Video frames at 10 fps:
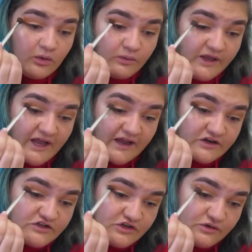
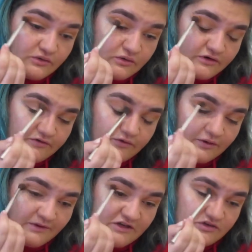react to or
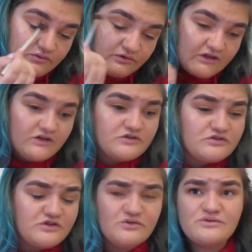for me to really
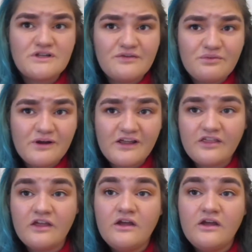do stuff with.